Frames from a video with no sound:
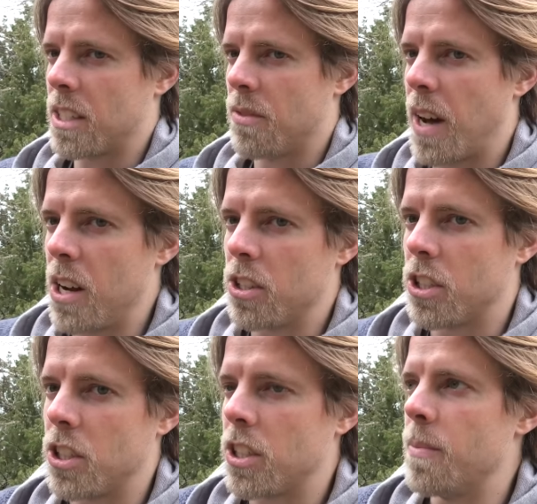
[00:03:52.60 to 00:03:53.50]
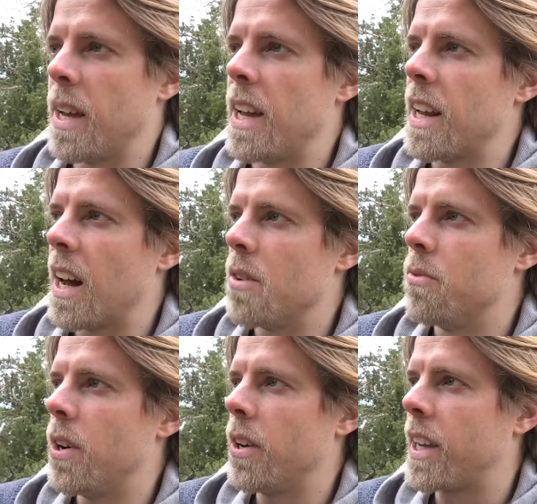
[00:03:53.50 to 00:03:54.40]
value system in a
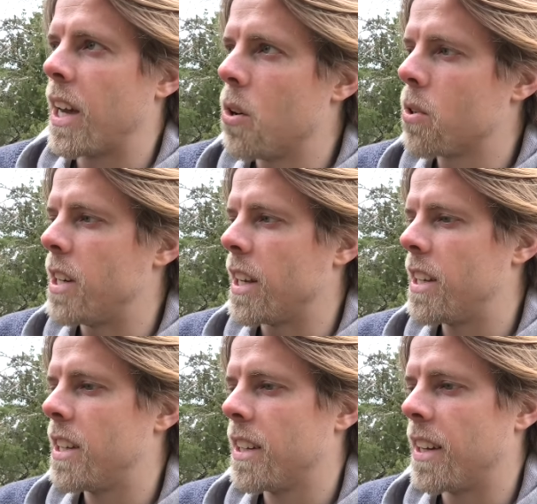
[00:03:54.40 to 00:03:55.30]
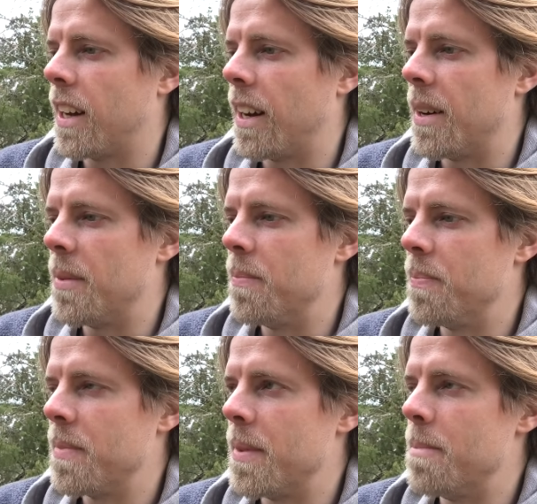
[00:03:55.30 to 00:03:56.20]
very chaotic
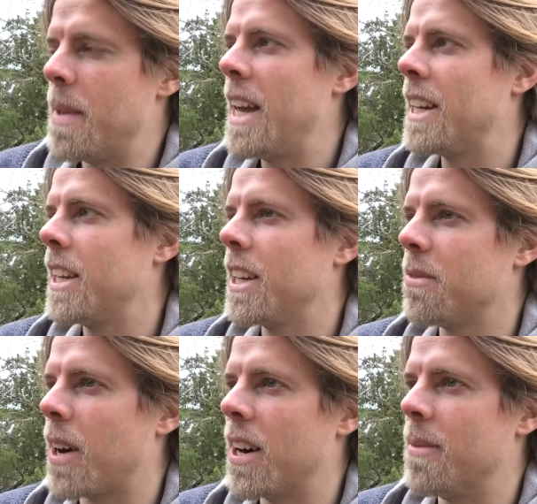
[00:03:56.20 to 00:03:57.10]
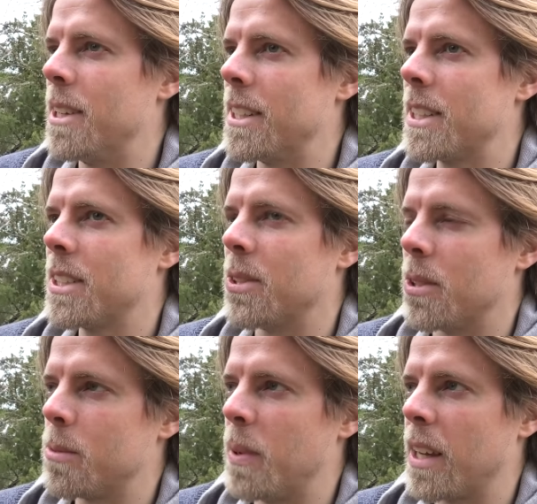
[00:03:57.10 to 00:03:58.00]
mating environment, so to
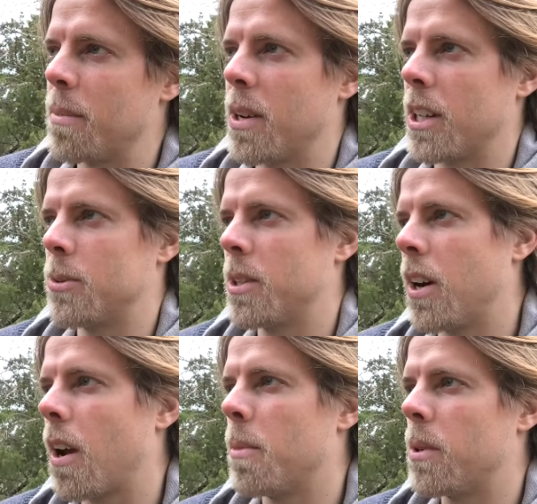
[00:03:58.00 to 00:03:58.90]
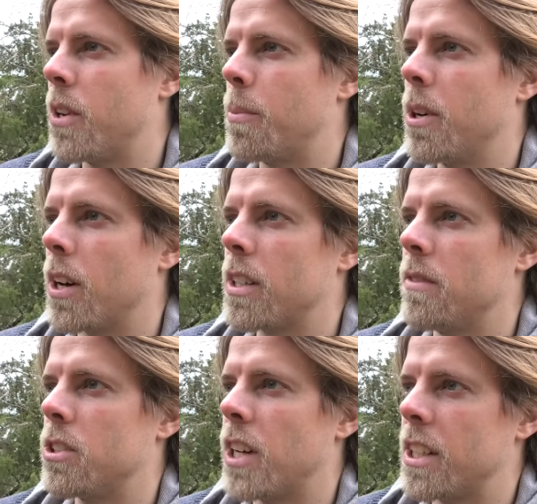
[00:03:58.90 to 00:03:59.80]
speak, because we're talking about
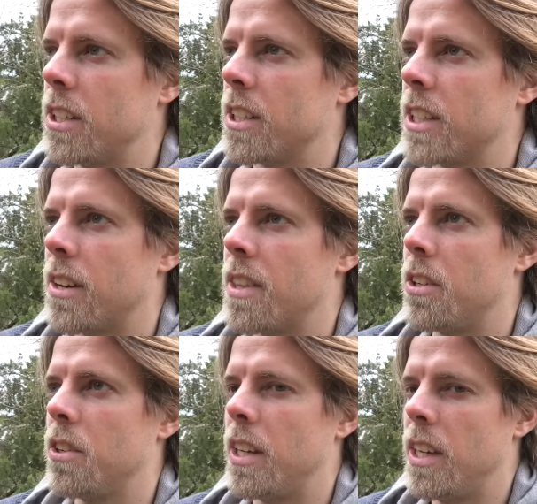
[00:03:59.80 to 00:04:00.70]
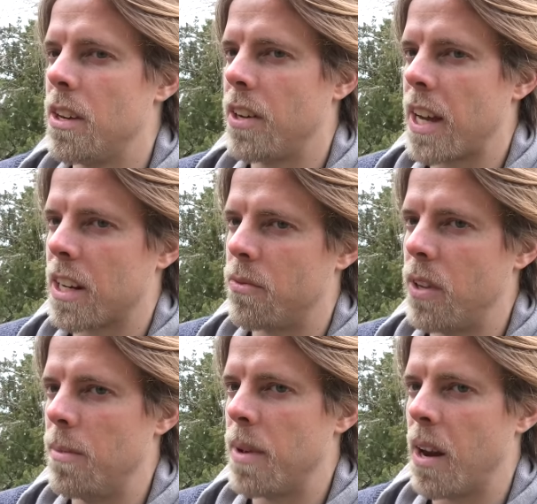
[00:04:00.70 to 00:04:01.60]
reproductive strategies here, that you can either get a
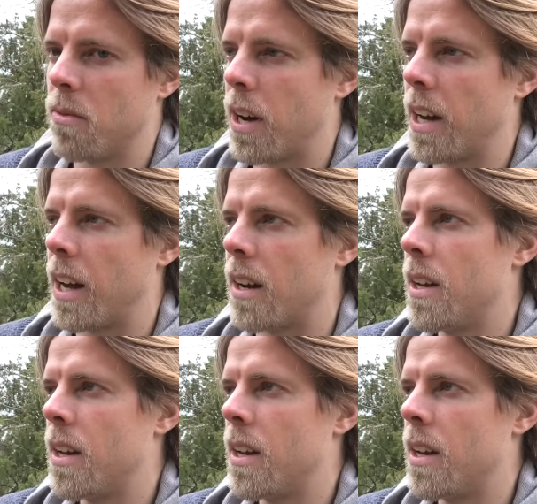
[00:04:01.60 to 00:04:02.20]
female via